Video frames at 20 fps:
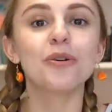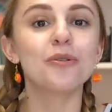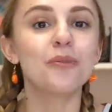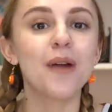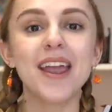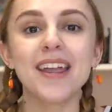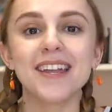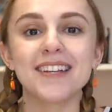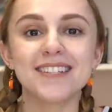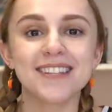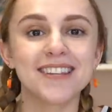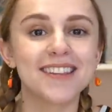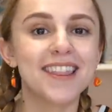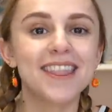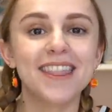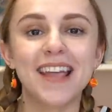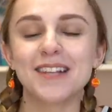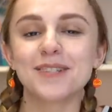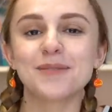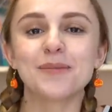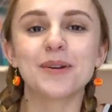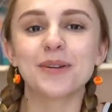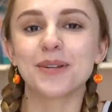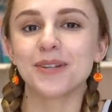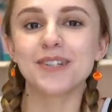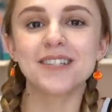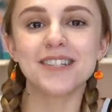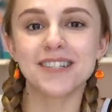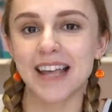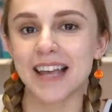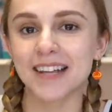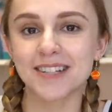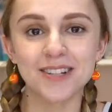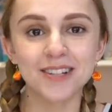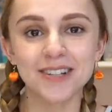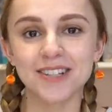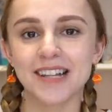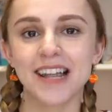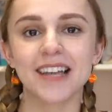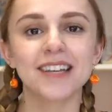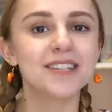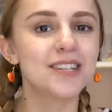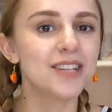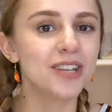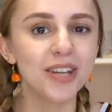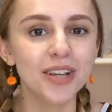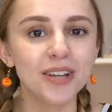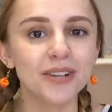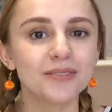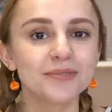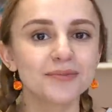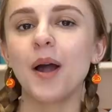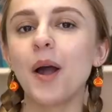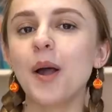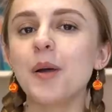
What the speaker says: Great, then that's what good sex looks like to you.